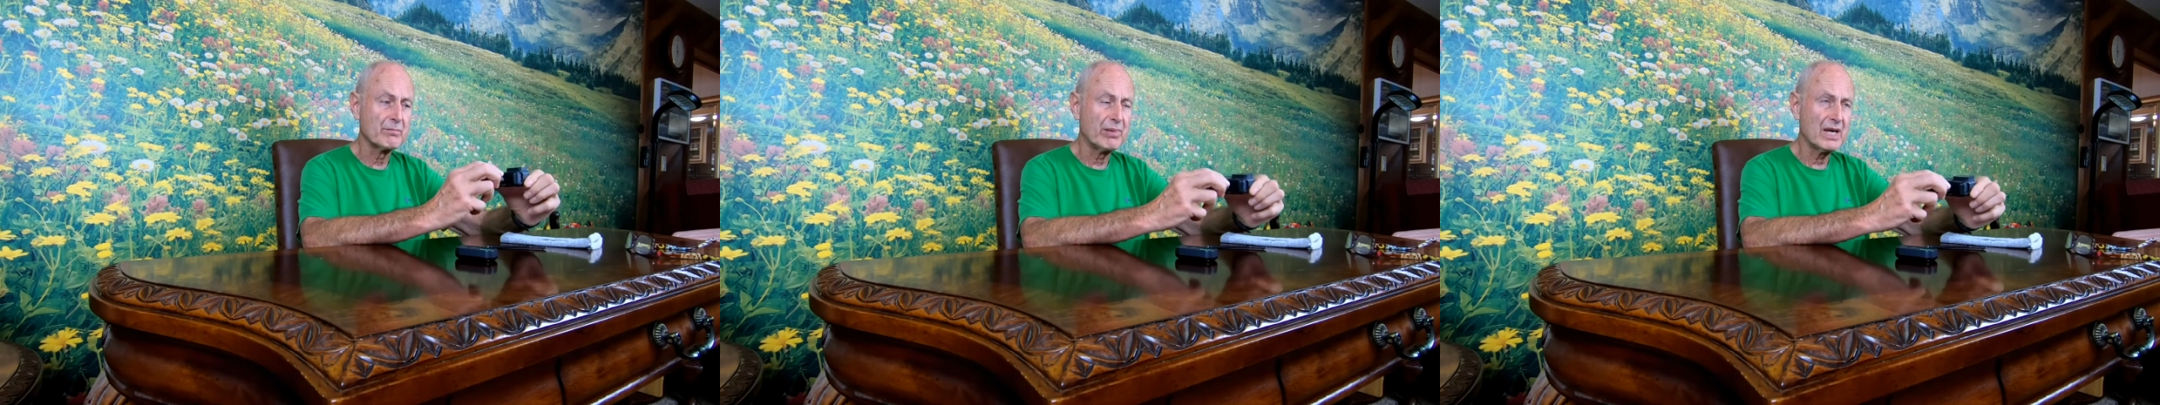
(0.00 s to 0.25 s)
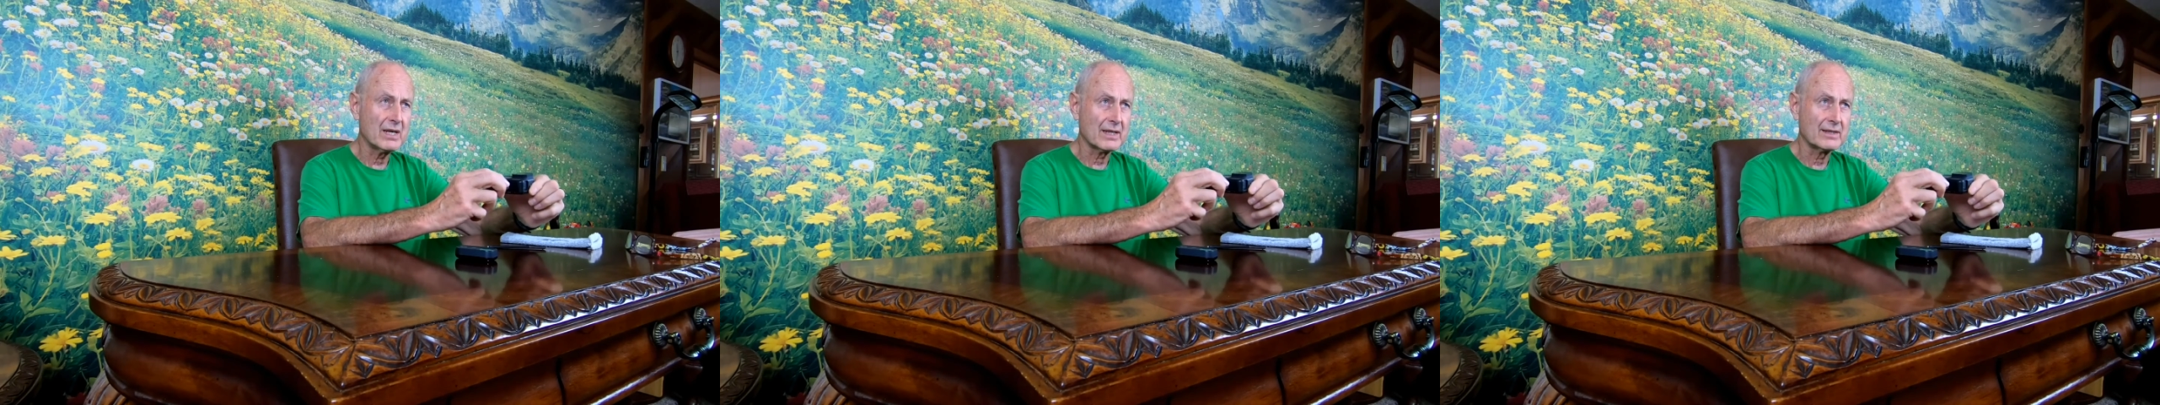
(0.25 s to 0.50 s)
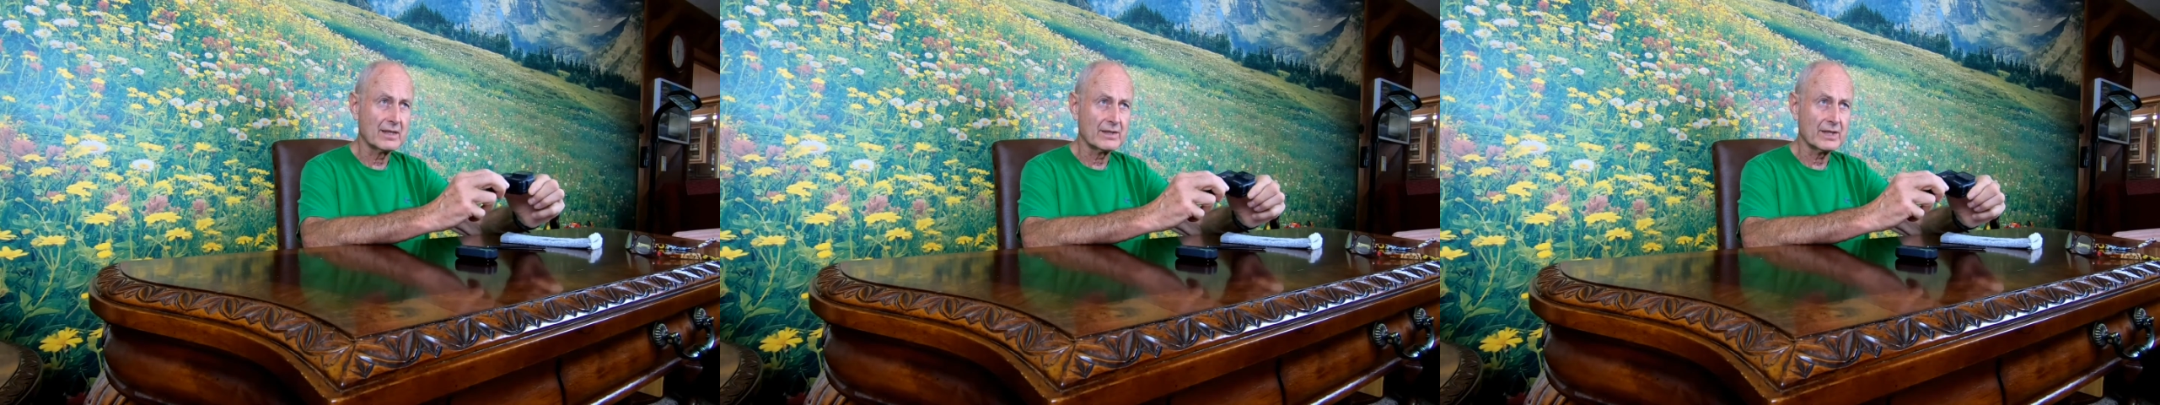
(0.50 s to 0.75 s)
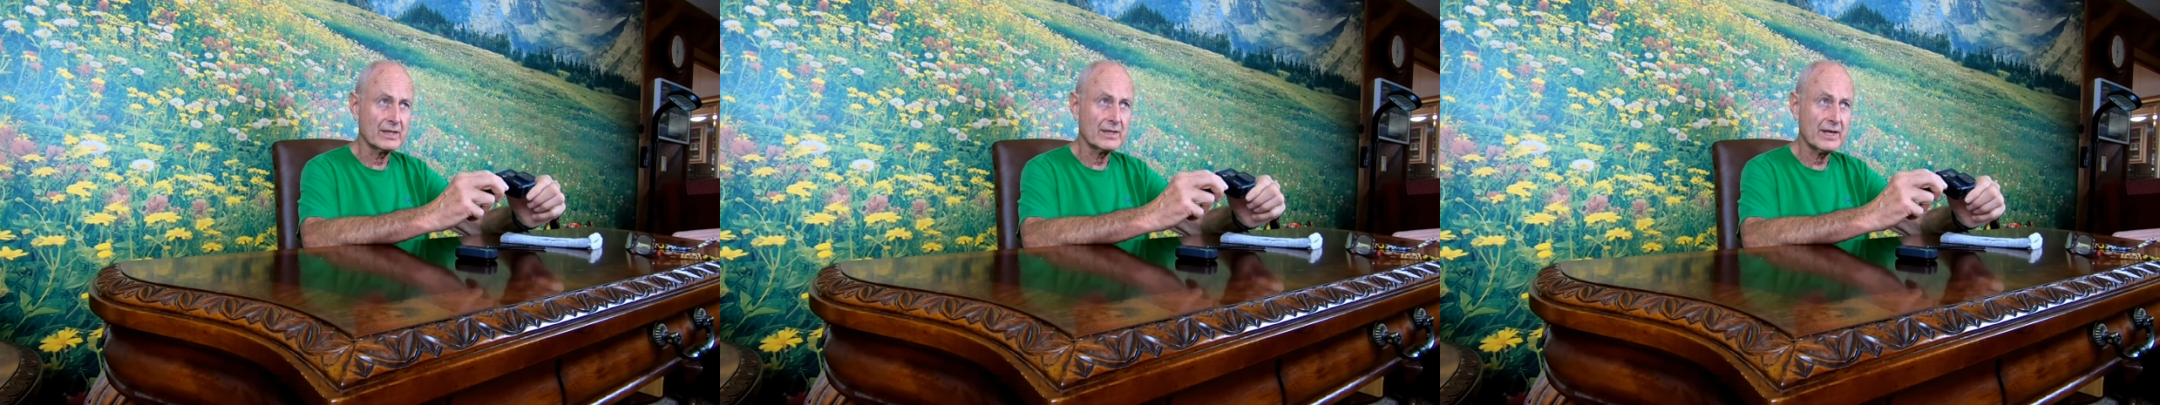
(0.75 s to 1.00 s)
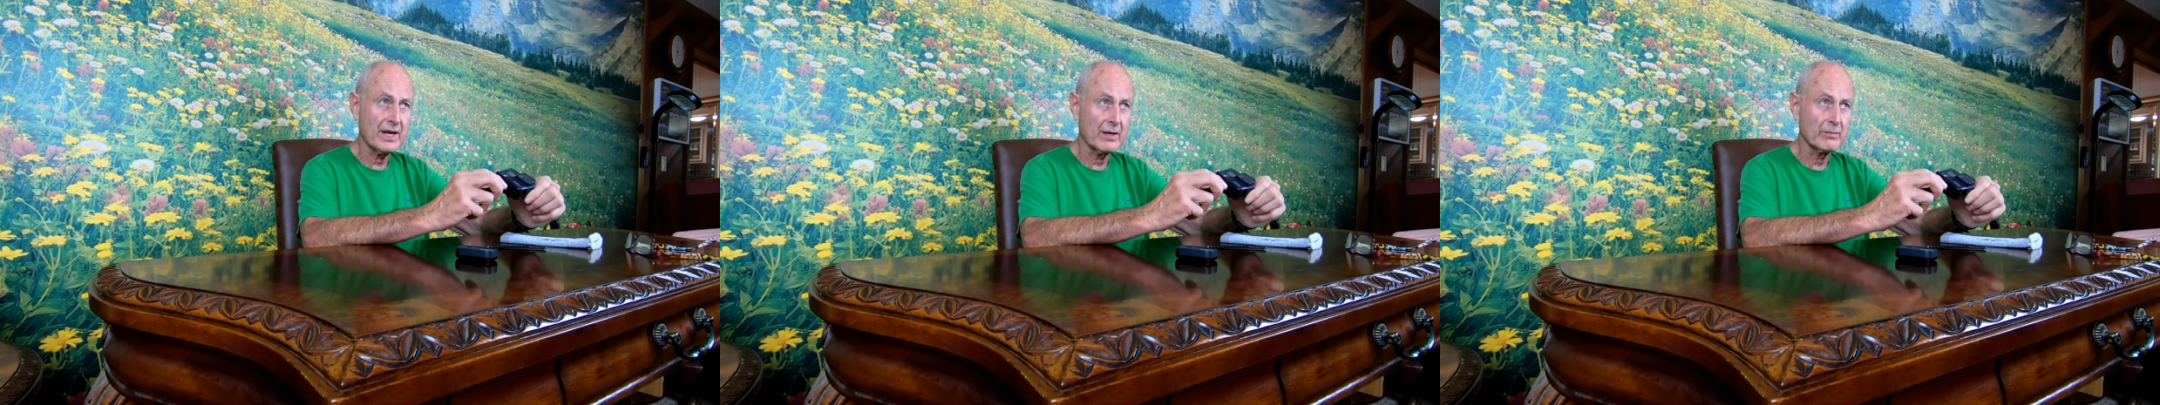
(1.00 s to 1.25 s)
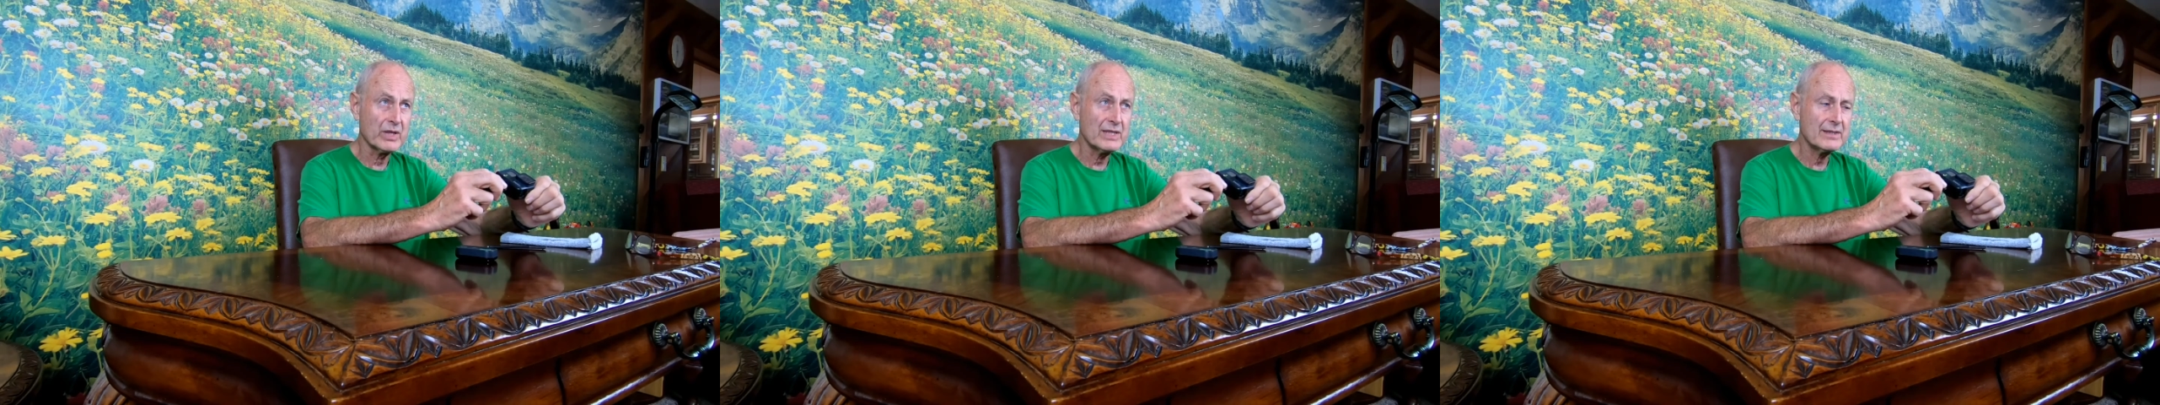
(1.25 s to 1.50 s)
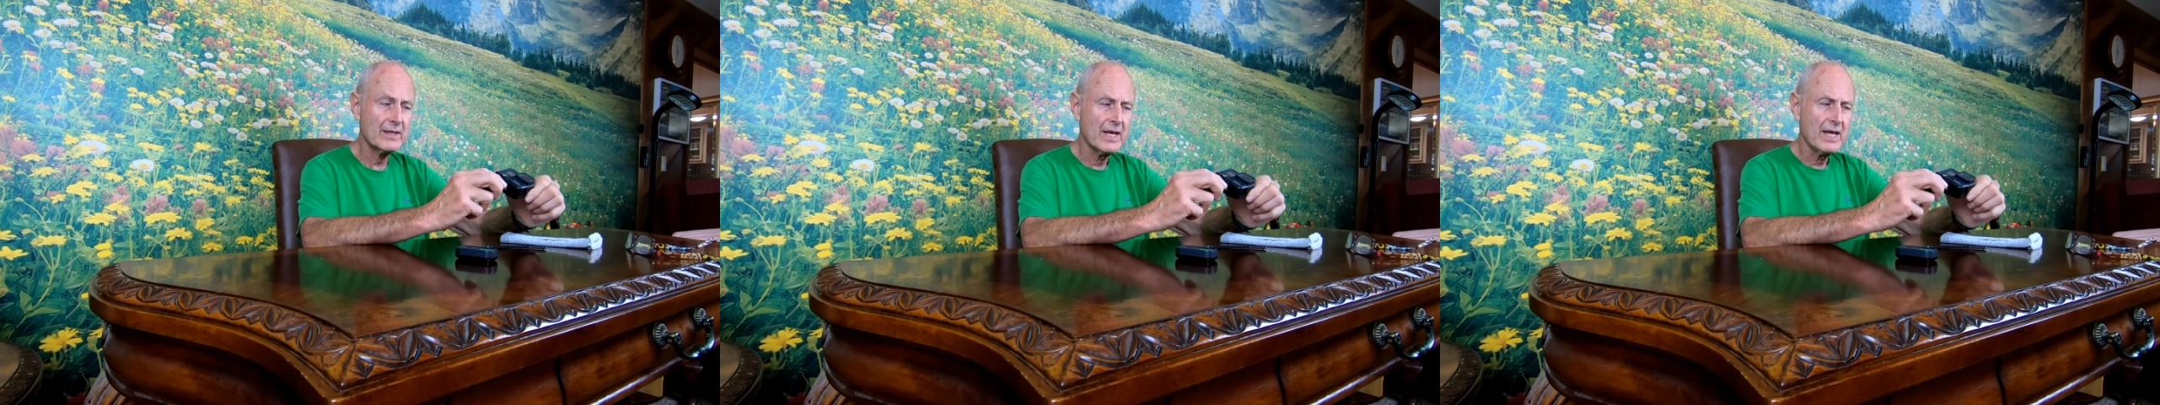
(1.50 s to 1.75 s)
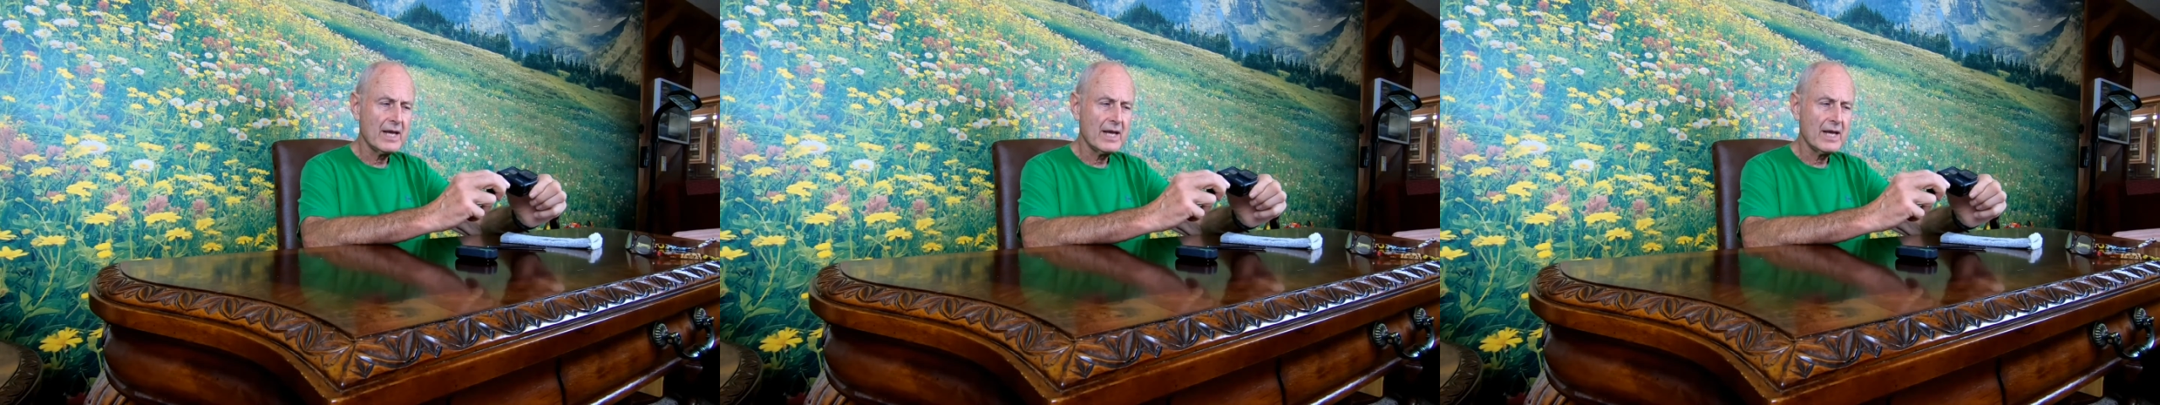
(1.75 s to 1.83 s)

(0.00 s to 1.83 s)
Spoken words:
bugs in these cameras.